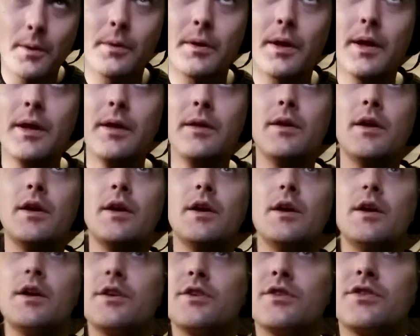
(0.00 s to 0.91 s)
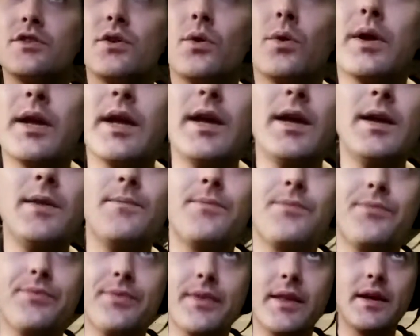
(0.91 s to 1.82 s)
Okay. So again,
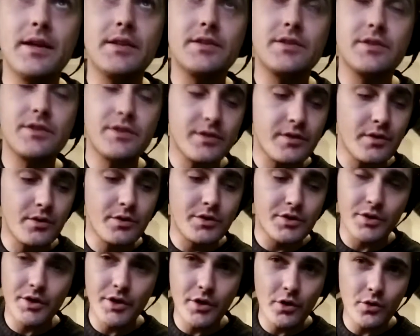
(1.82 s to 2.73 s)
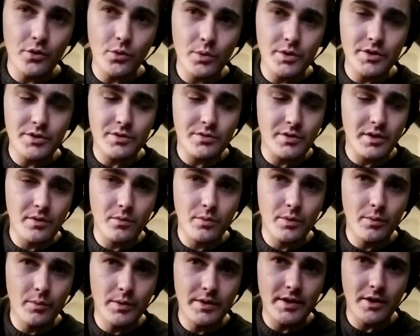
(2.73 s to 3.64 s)
that's so you know the ones
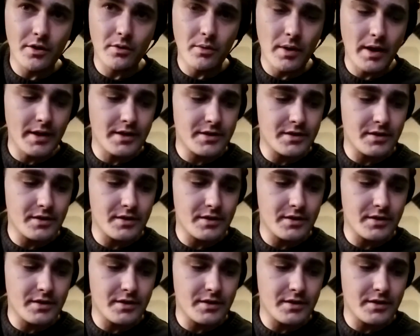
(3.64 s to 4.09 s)
we did already.